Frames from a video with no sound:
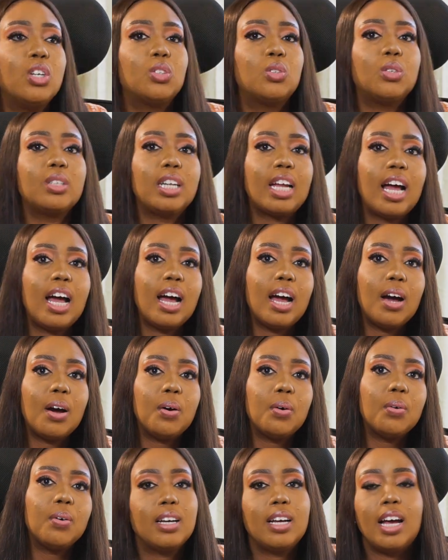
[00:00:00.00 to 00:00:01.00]
So
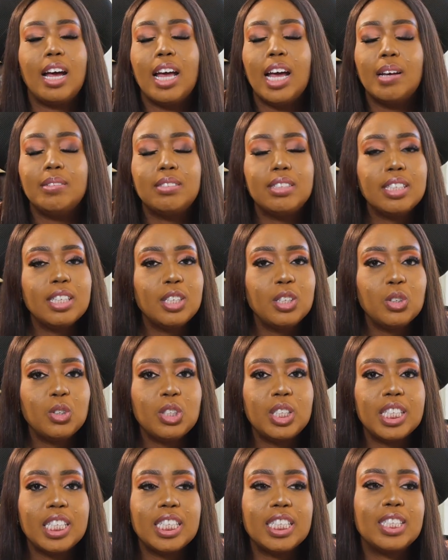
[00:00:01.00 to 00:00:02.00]
now I have CEO
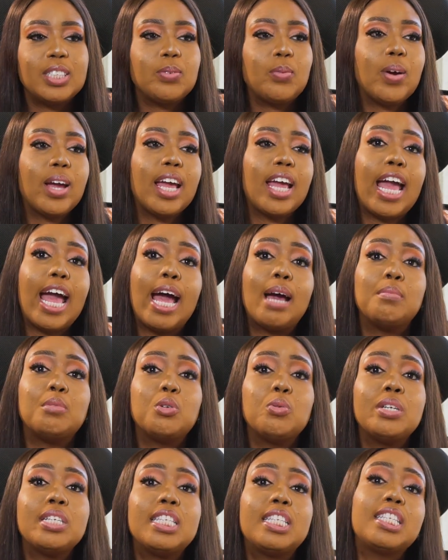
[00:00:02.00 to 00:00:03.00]
days where I'm
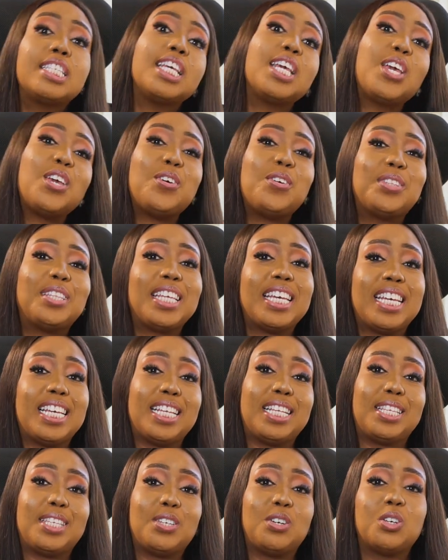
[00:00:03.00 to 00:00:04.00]
doing CEO
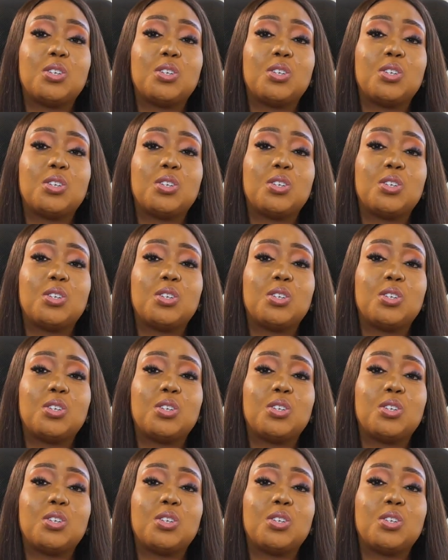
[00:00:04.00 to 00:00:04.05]
things.